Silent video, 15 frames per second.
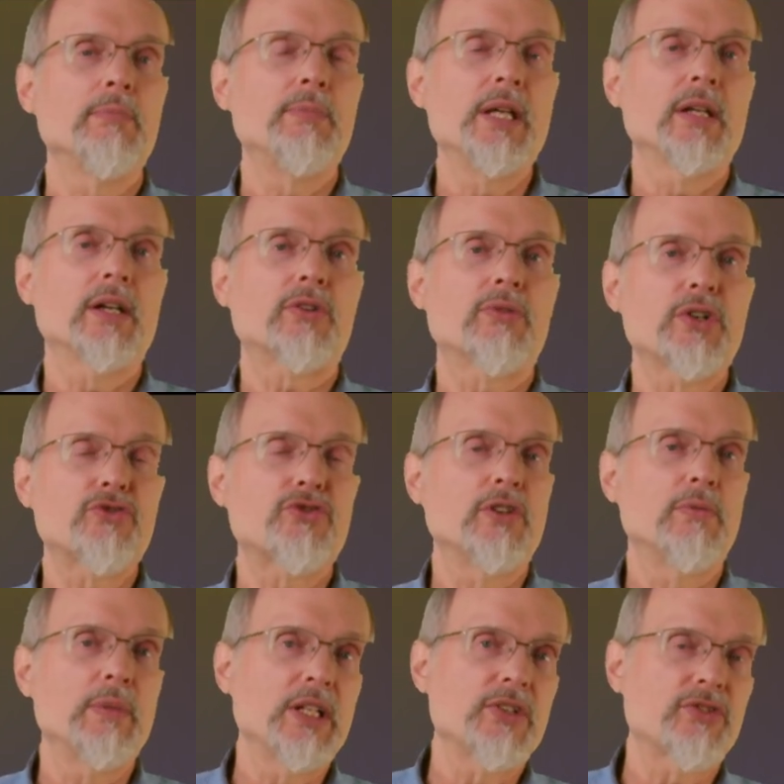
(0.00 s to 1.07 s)
Being a
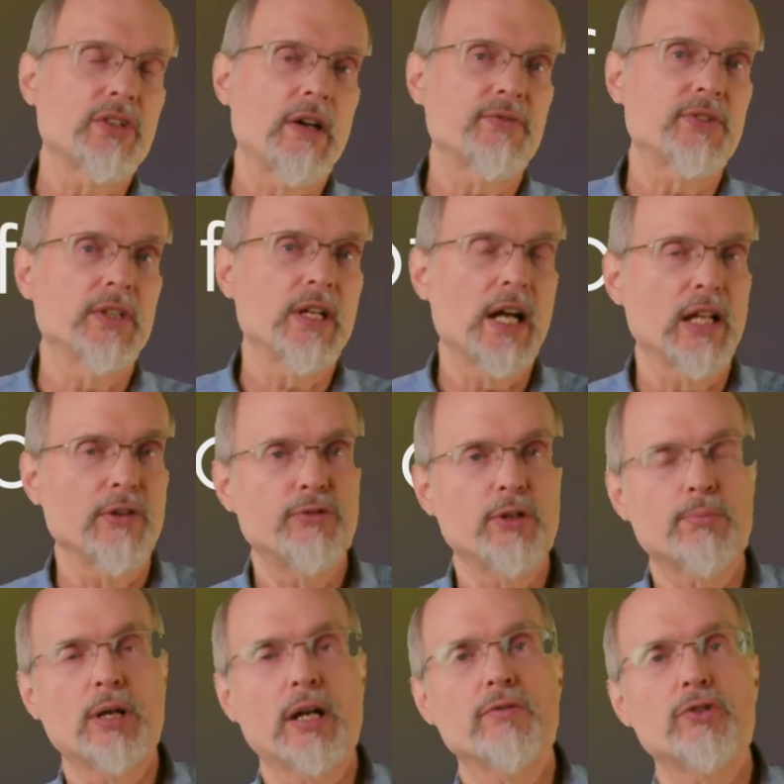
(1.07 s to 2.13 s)
Christian means self-denial. If
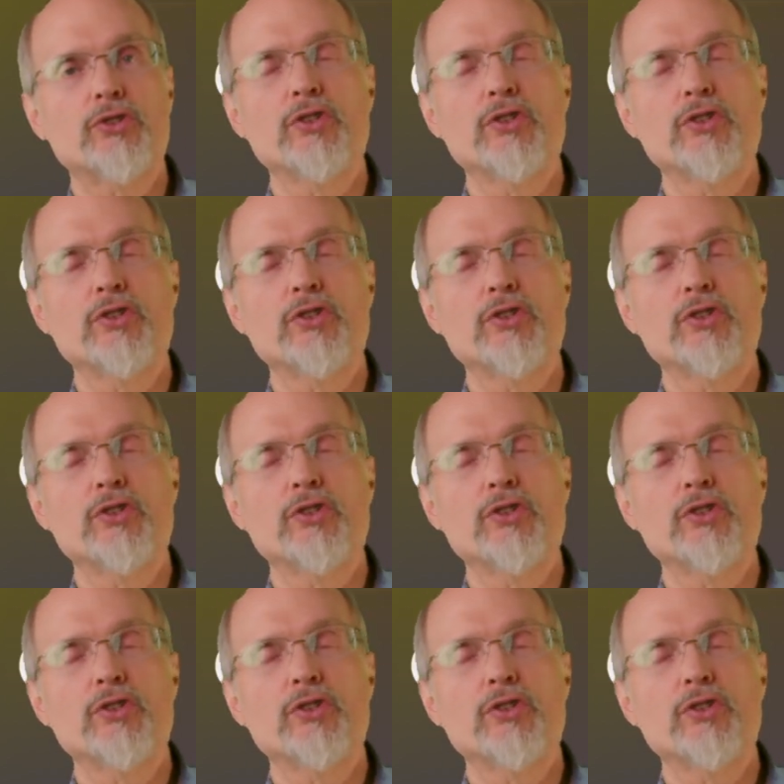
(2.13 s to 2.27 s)
you're part of a